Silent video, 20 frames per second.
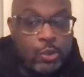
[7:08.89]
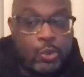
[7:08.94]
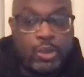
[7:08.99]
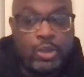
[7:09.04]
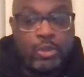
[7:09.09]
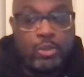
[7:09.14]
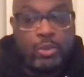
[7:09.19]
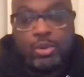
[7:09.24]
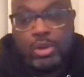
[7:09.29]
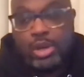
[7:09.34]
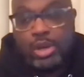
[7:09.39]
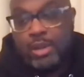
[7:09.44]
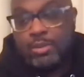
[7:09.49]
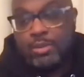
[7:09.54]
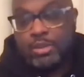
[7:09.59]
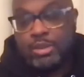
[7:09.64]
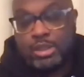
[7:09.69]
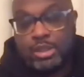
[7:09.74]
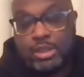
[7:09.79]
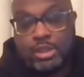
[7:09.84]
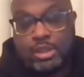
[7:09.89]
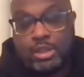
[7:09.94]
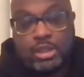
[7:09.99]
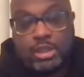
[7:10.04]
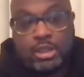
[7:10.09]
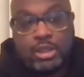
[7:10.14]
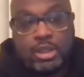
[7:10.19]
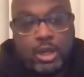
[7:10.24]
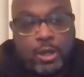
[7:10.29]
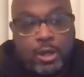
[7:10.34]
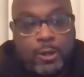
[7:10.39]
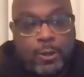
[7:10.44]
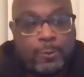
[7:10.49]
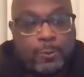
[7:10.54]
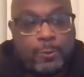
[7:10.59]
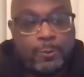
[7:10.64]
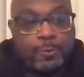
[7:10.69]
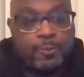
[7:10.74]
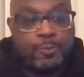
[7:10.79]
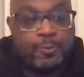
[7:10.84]
where we were able to
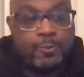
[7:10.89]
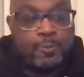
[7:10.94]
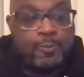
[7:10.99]
um,